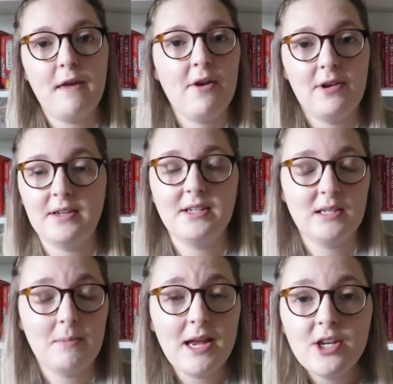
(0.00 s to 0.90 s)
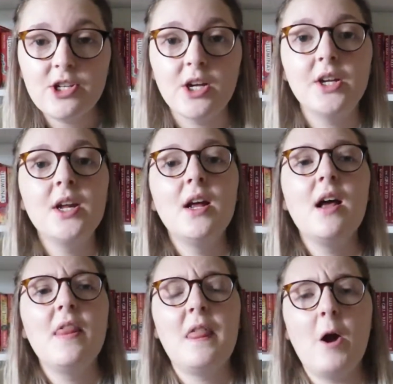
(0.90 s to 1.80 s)
fear and anticipation.
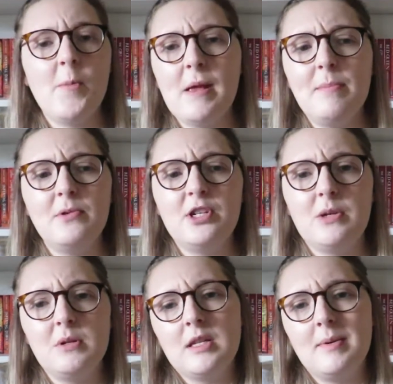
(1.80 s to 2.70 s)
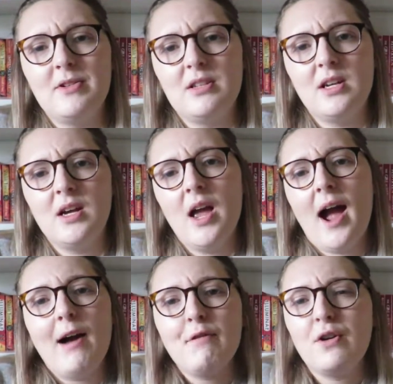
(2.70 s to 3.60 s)
There were people she was supposed to
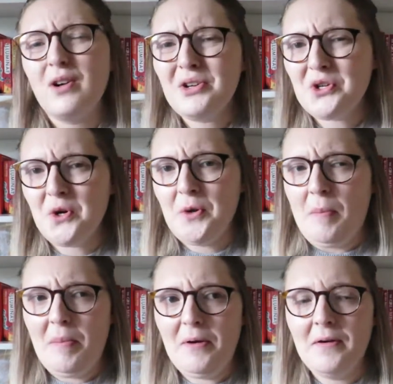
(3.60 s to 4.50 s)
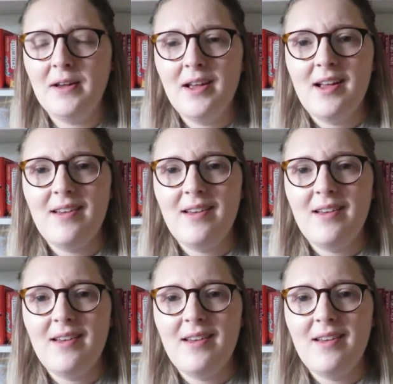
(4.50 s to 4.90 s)
have a crush on, but